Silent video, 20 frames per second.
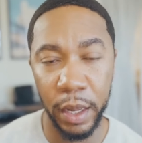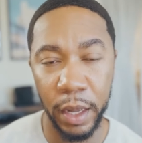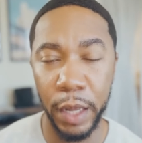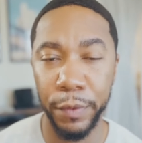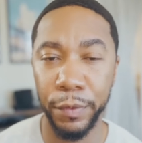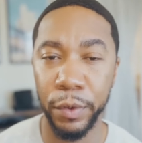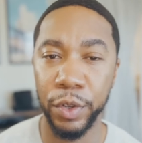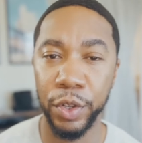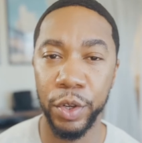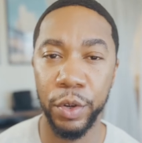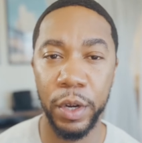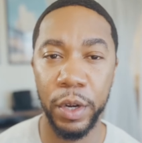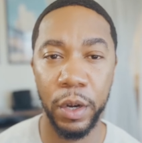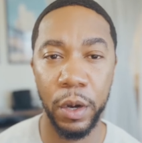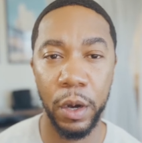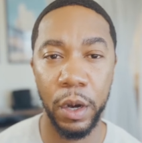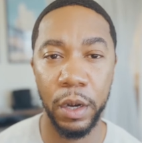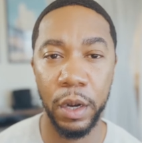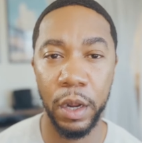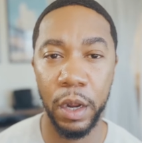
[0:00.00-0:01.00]
if you're shooting
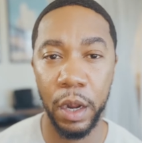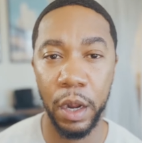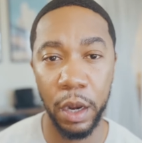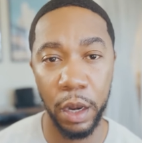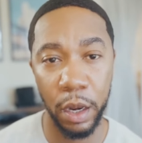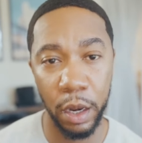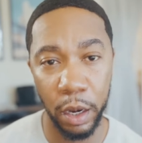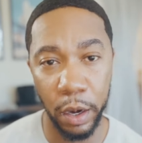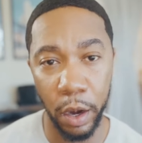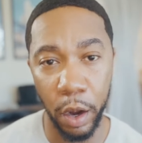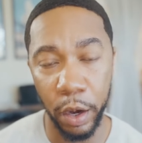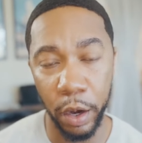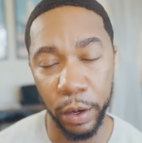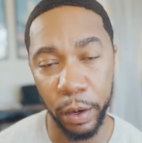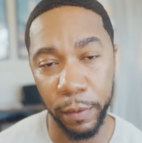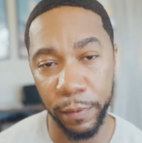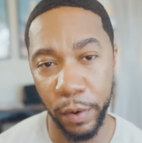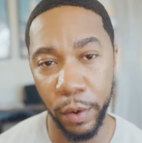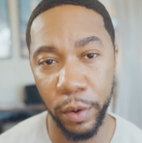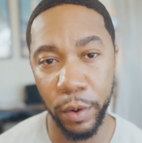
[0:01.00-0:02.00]
on a
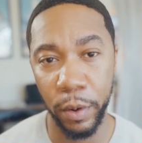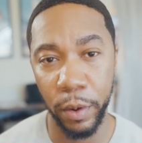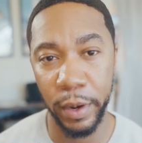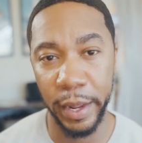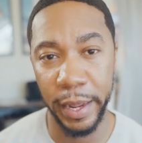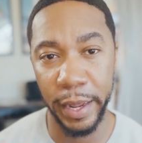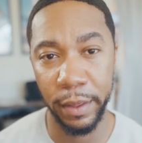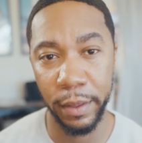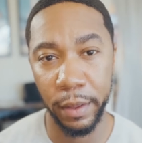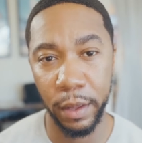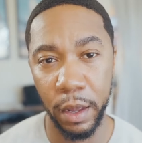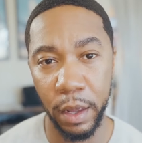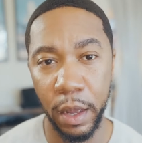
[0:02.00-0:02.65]
longer focal length,